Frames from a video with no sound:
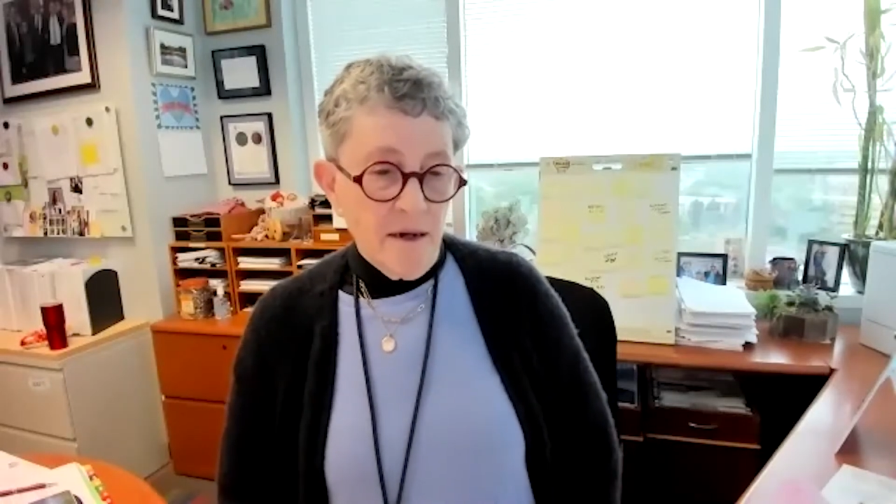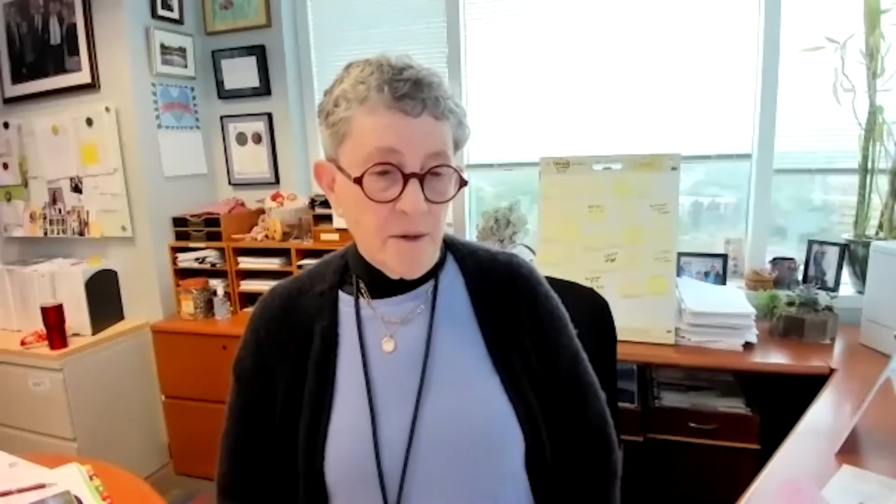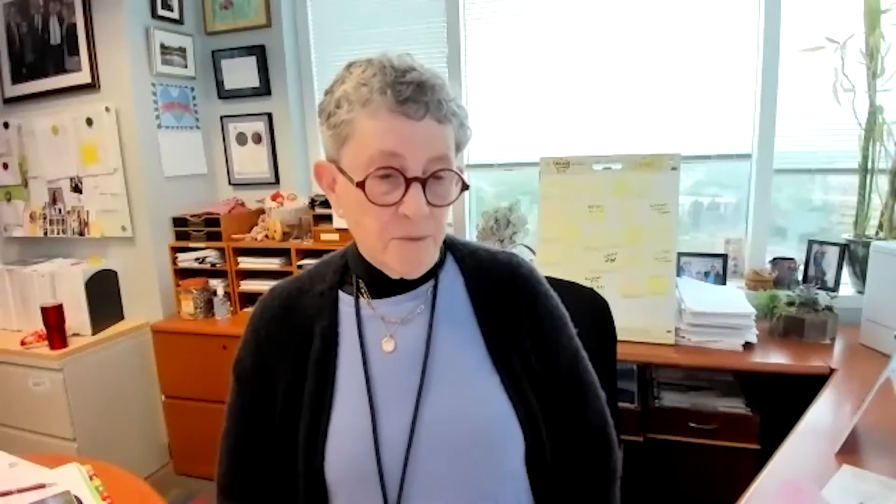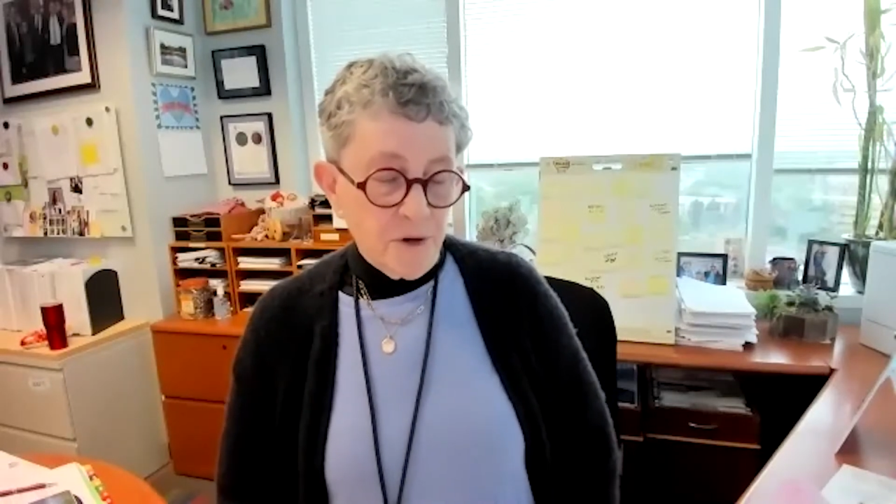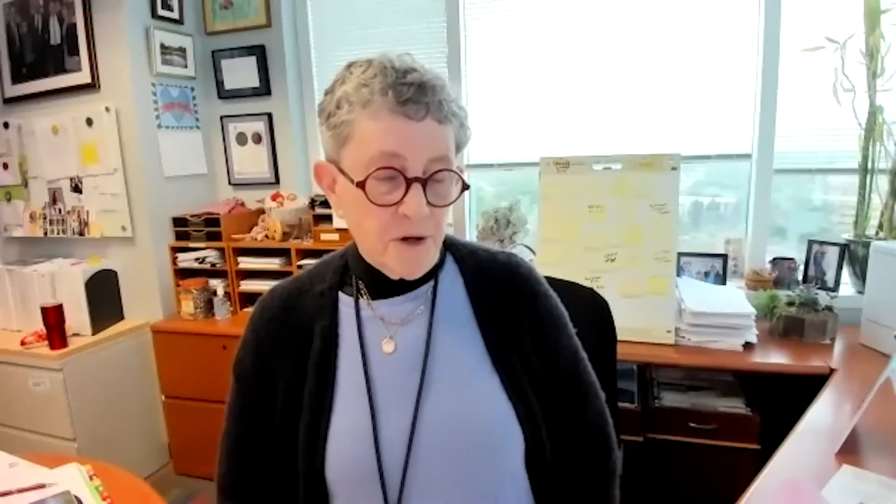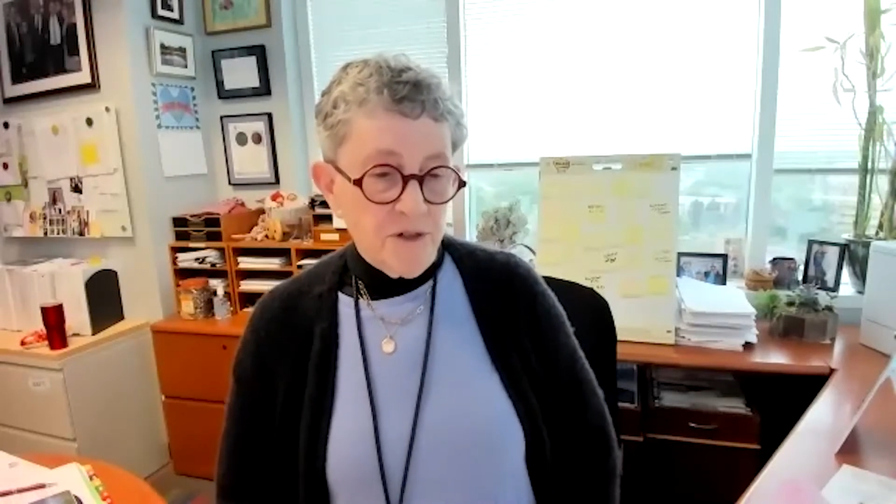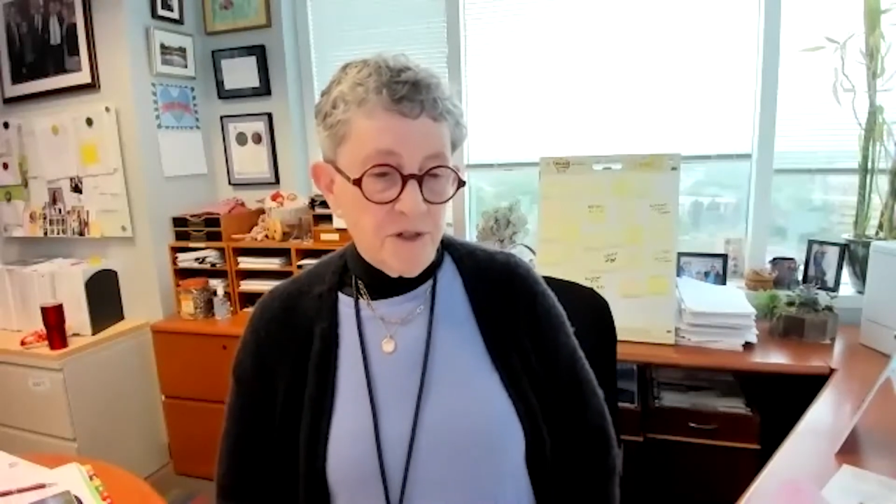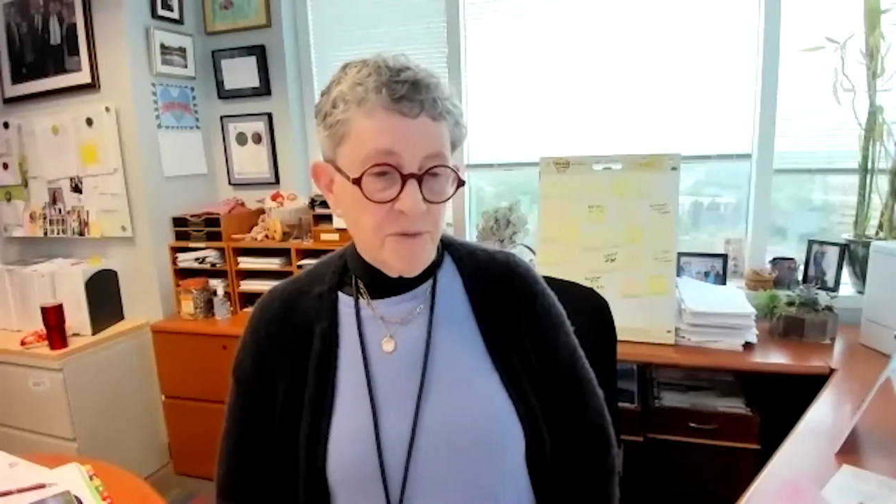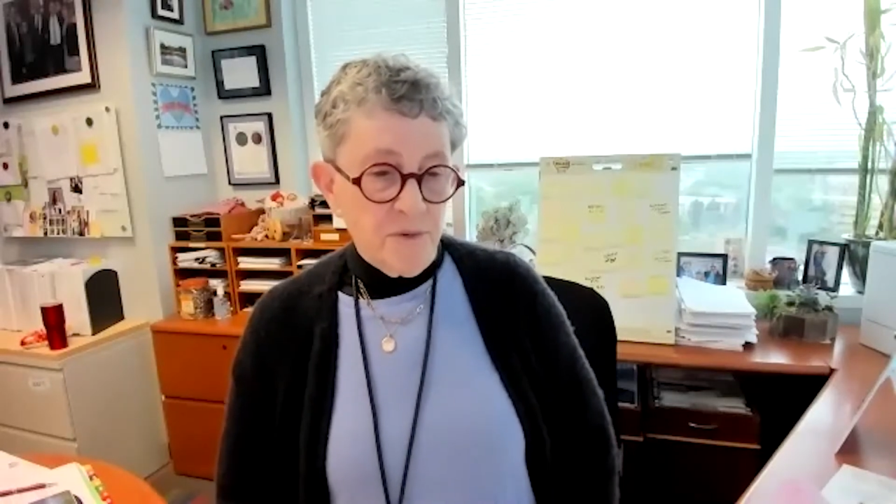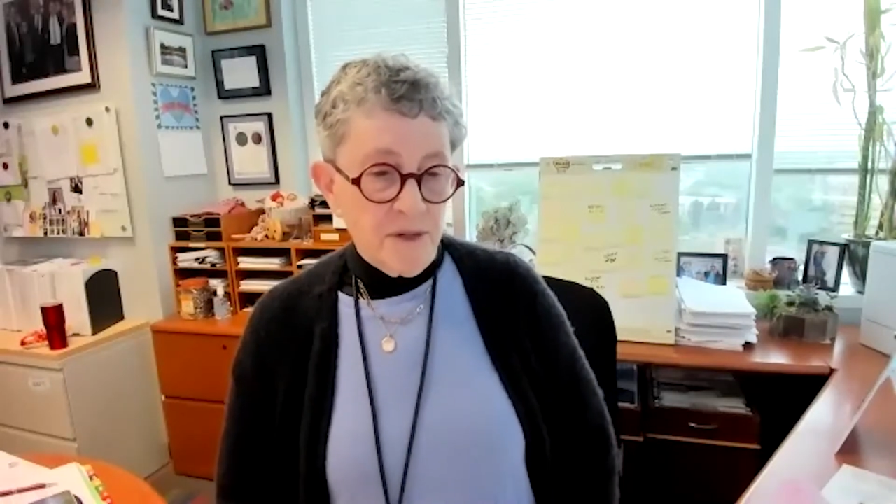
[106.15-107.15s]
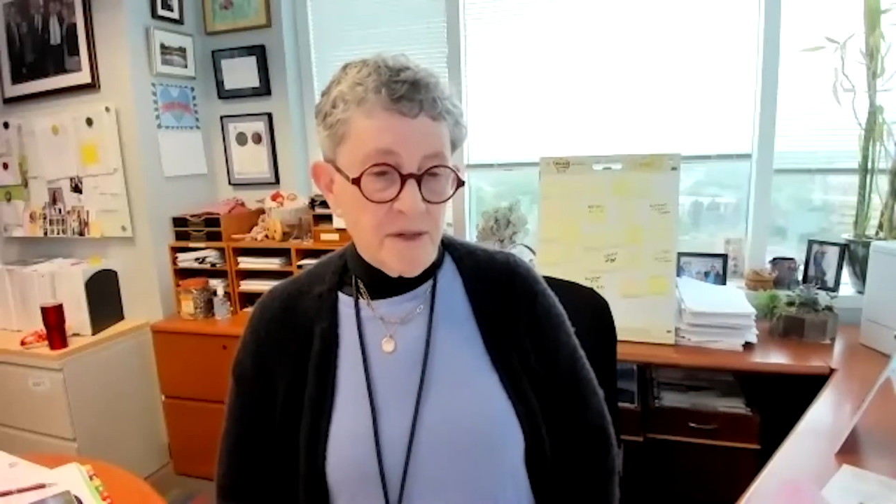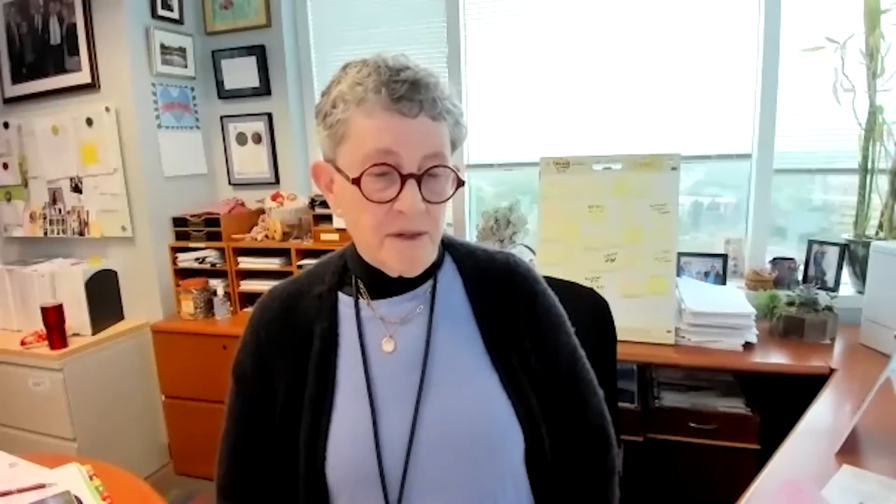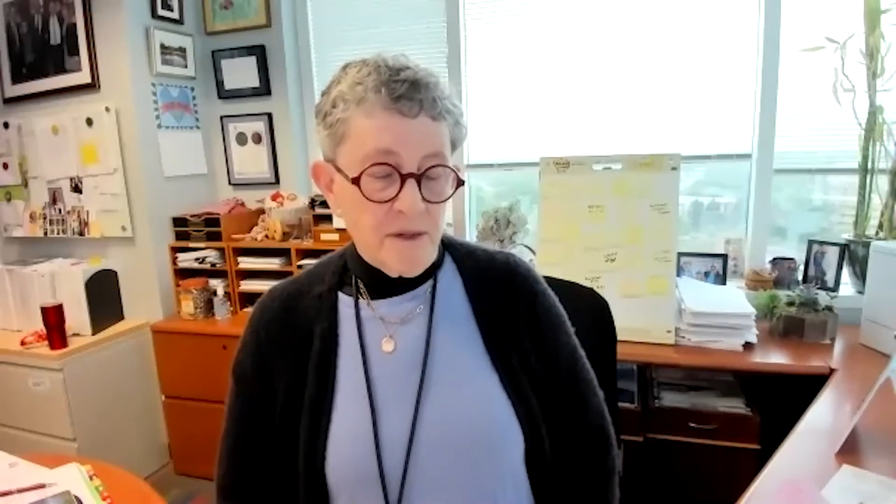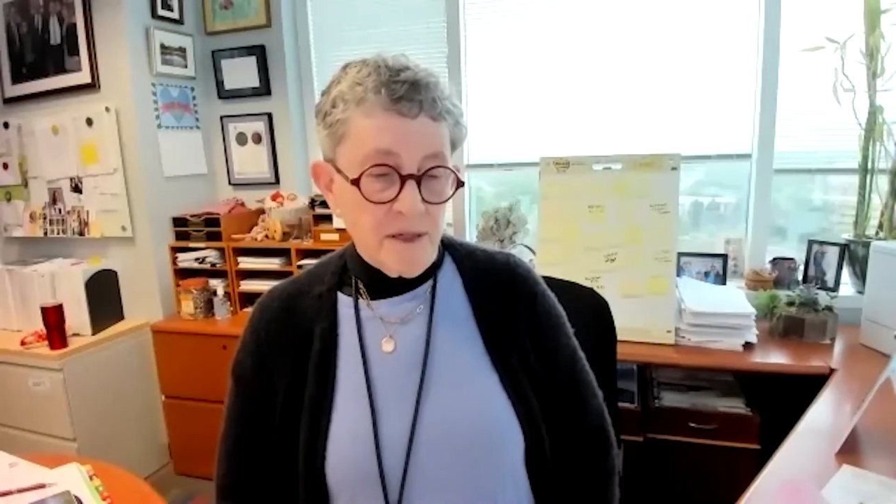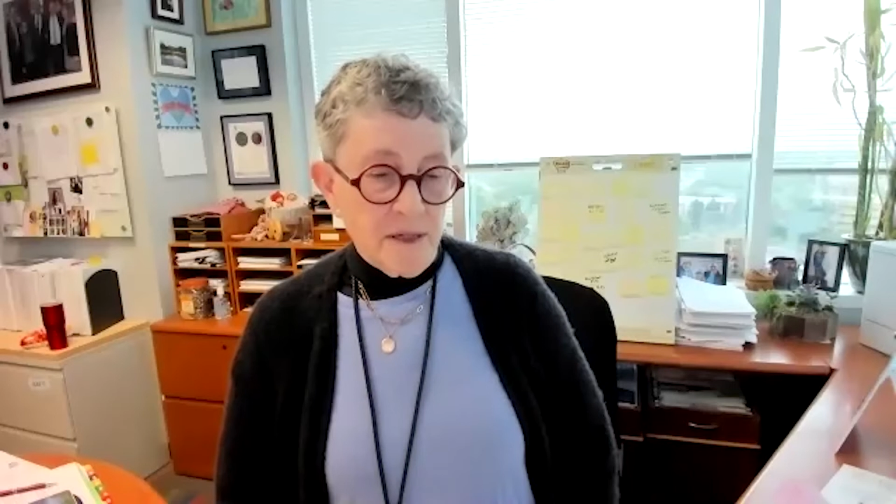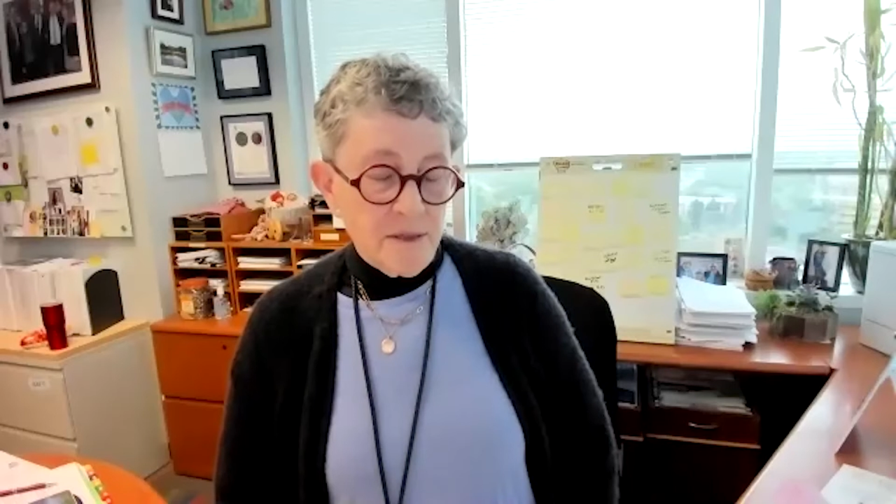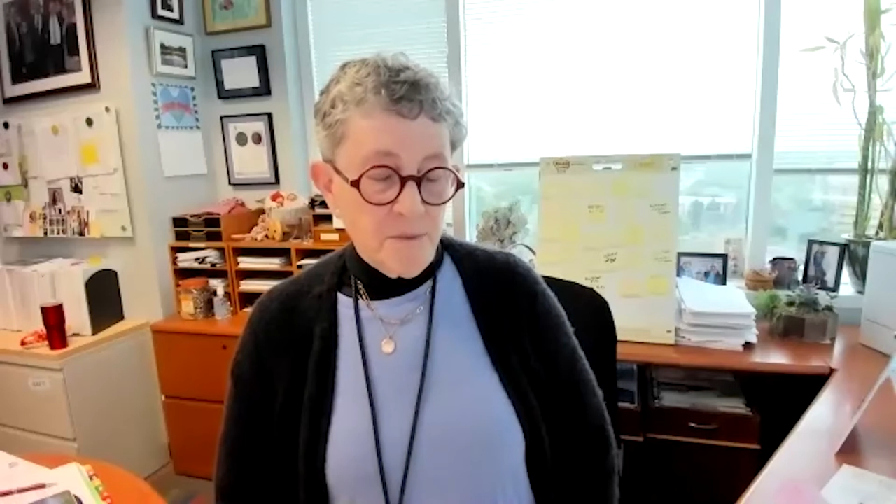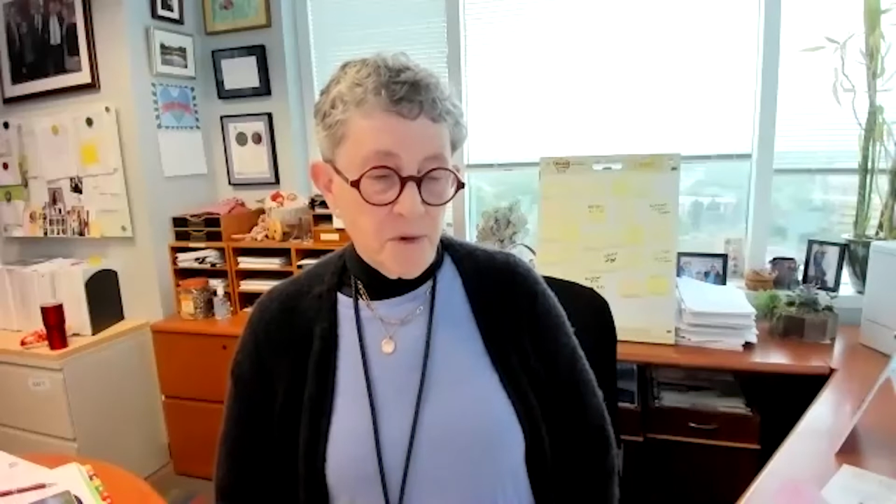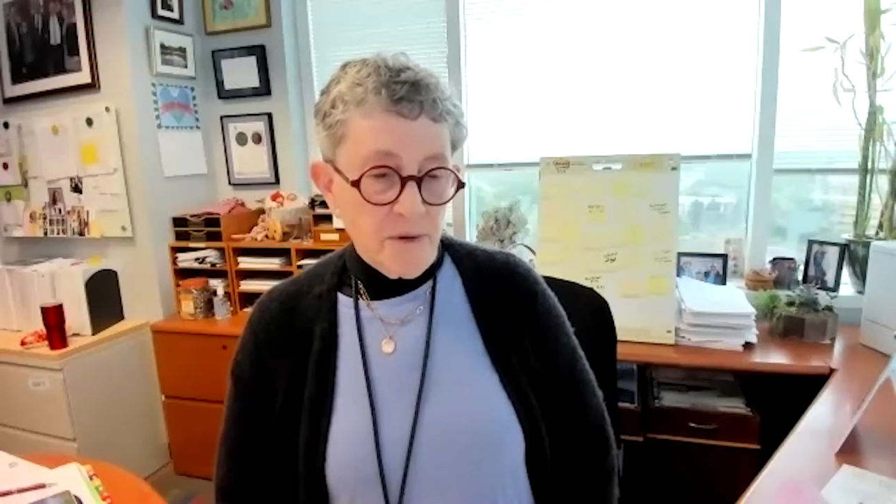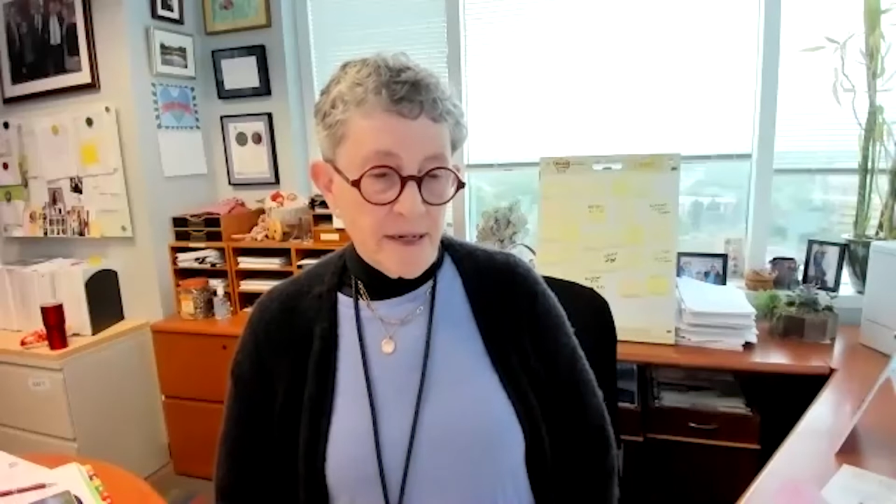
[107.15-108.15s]
approach, we're
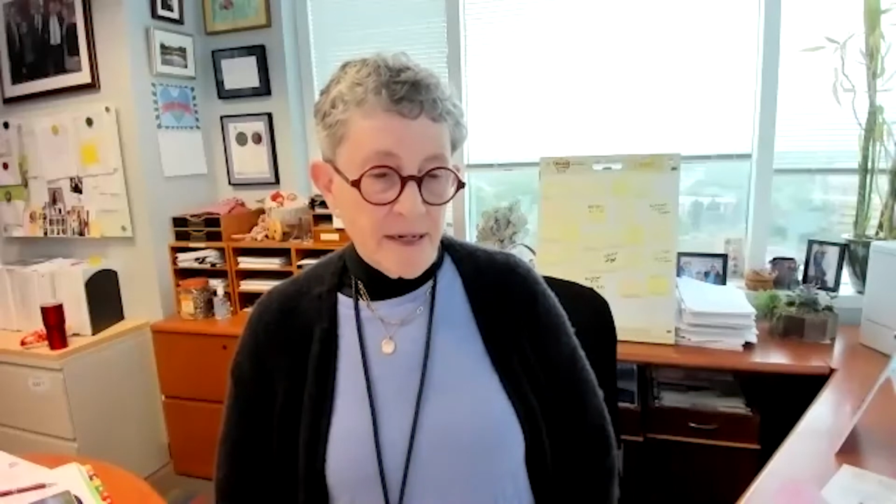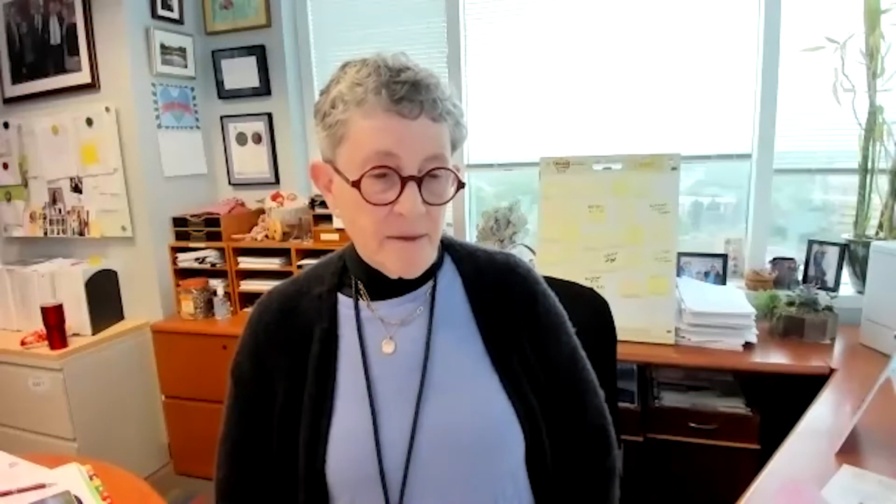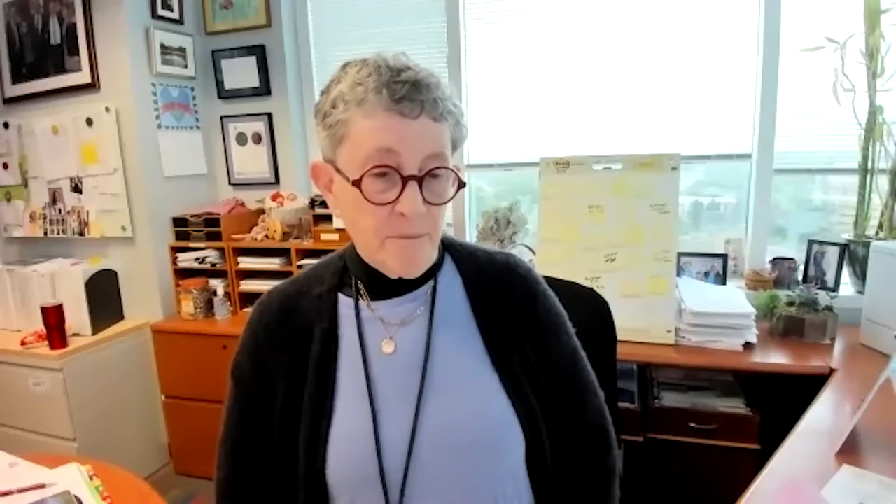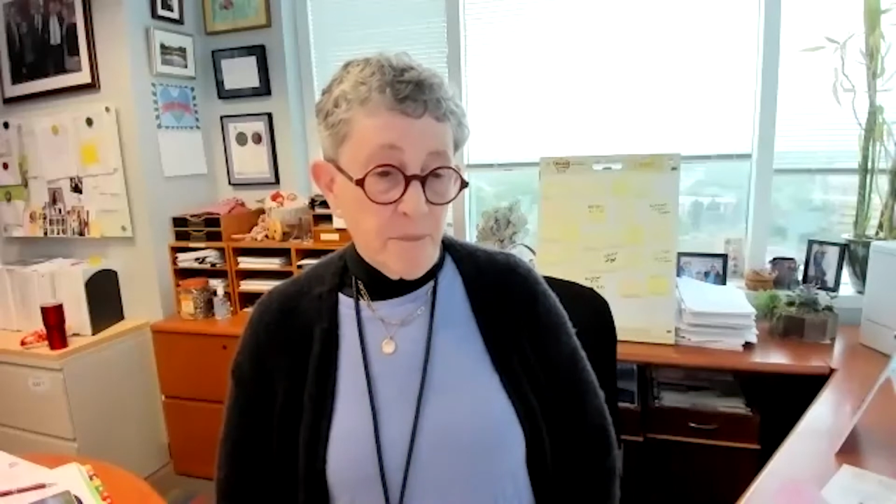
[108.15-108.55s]
exploring